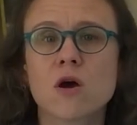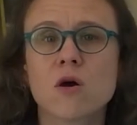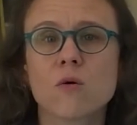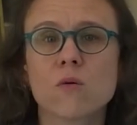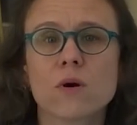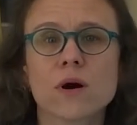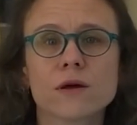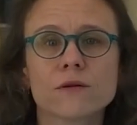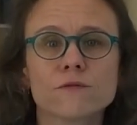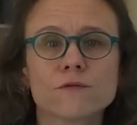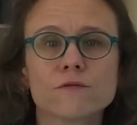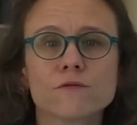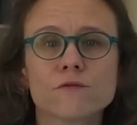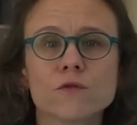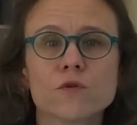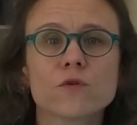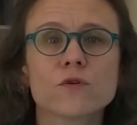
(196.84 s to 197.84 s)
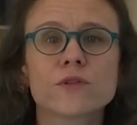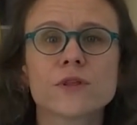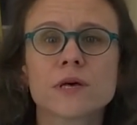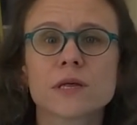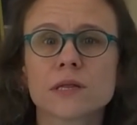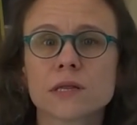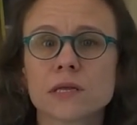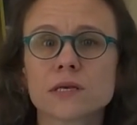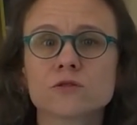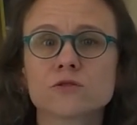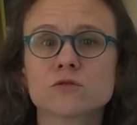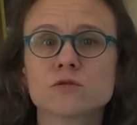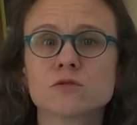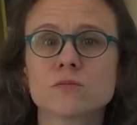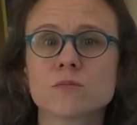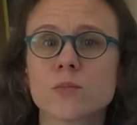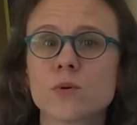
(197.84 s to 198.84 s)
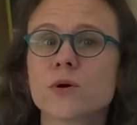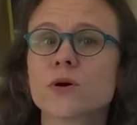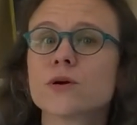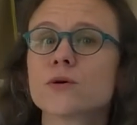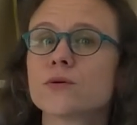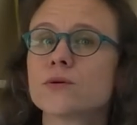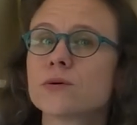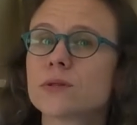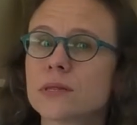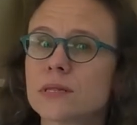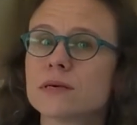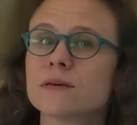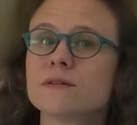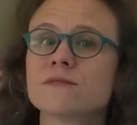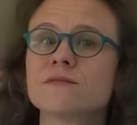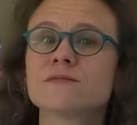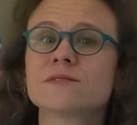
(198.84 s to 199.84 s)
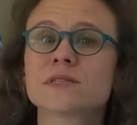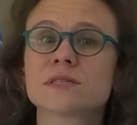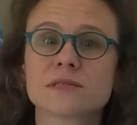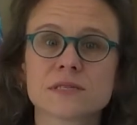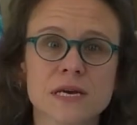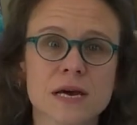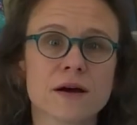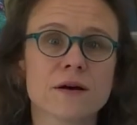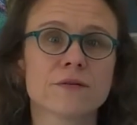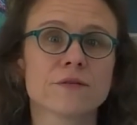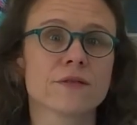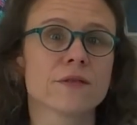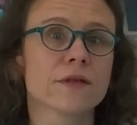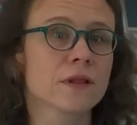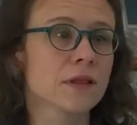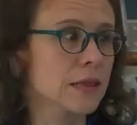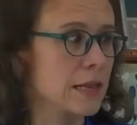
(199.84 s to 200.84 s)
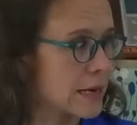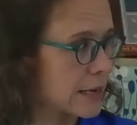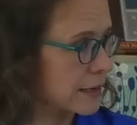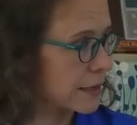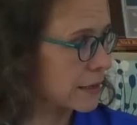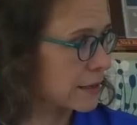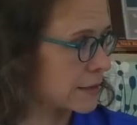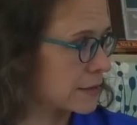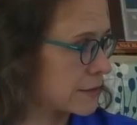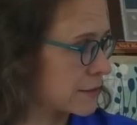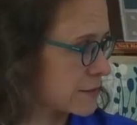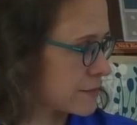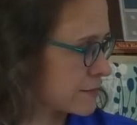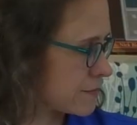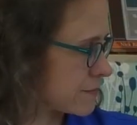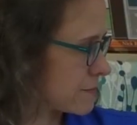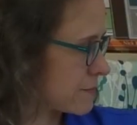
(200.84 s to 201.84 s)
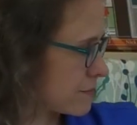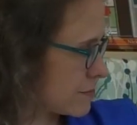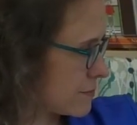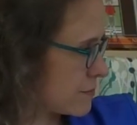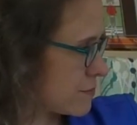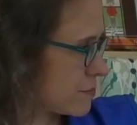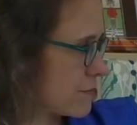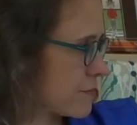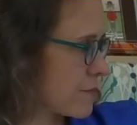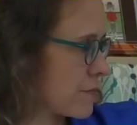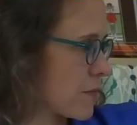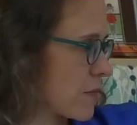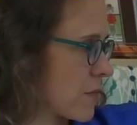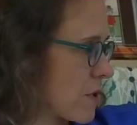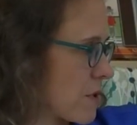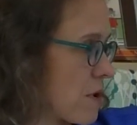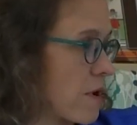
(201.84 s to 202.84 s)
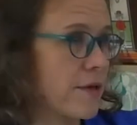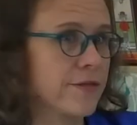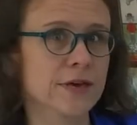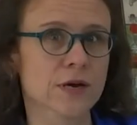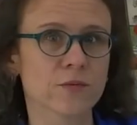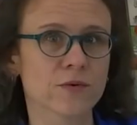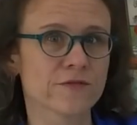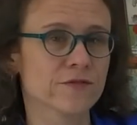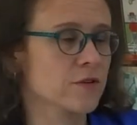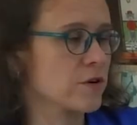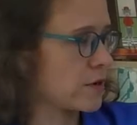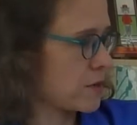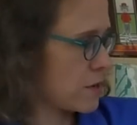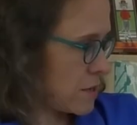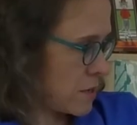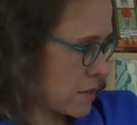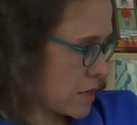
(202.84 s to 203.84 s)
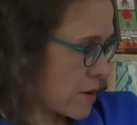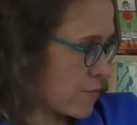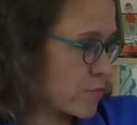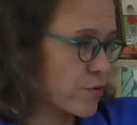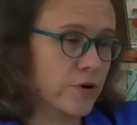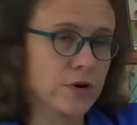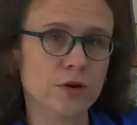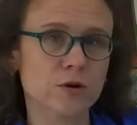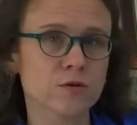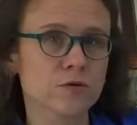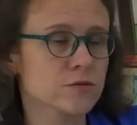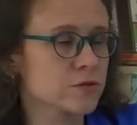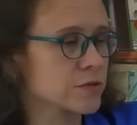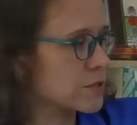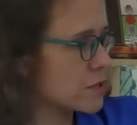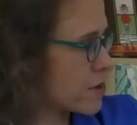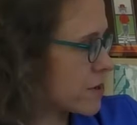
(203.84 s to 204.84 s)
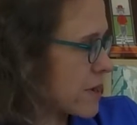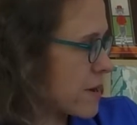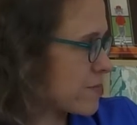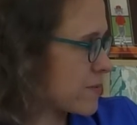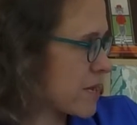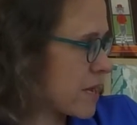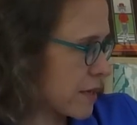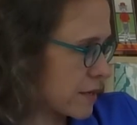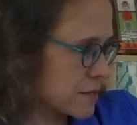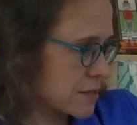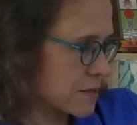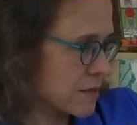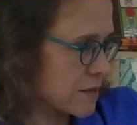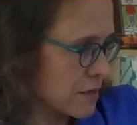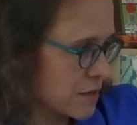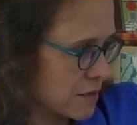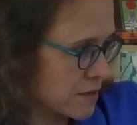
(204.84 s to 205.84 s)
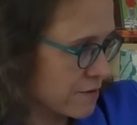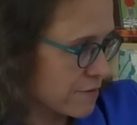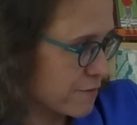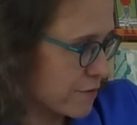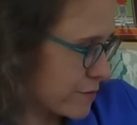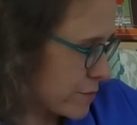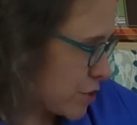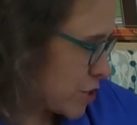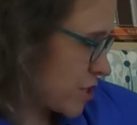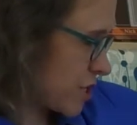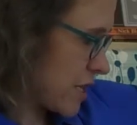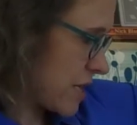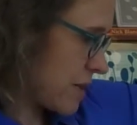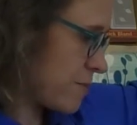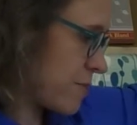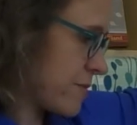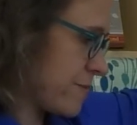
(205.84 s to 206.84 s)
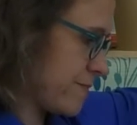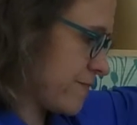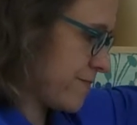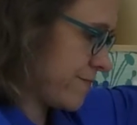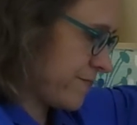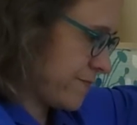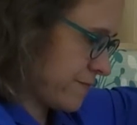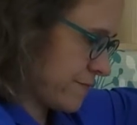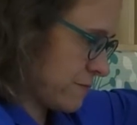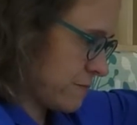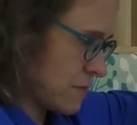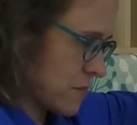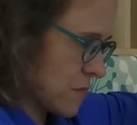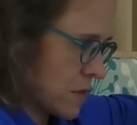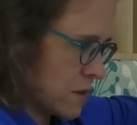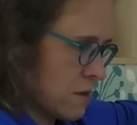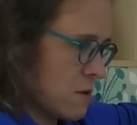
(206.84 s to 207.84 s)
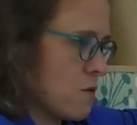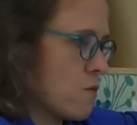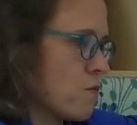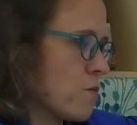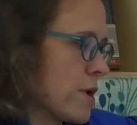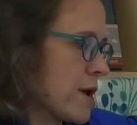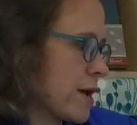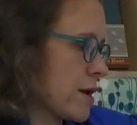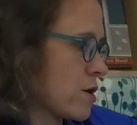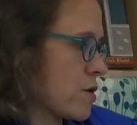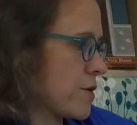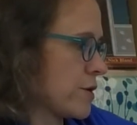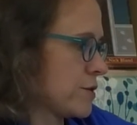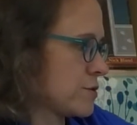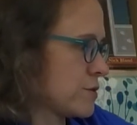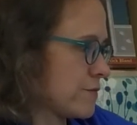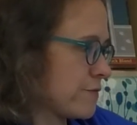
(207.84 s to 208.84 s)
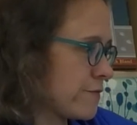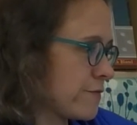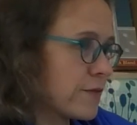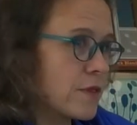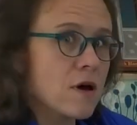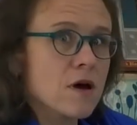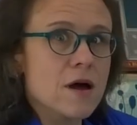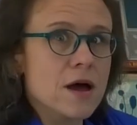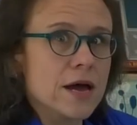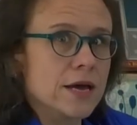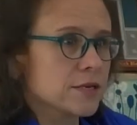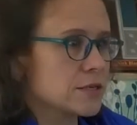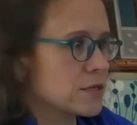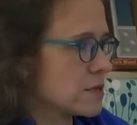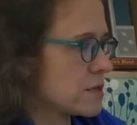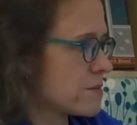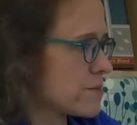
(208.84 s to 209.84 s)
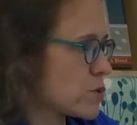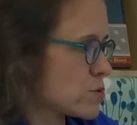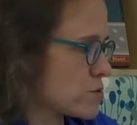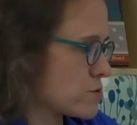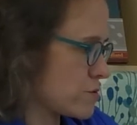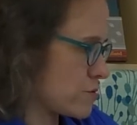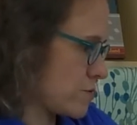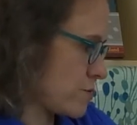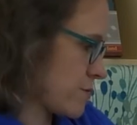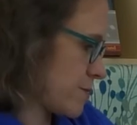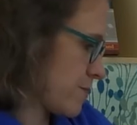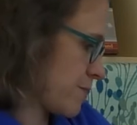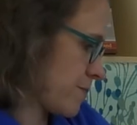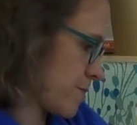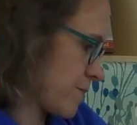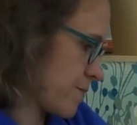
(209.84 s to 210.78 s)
1 for the little boy who lives down the lane. I think we've got a pretty cool song up next from Sheep. We're going to fly to the moon.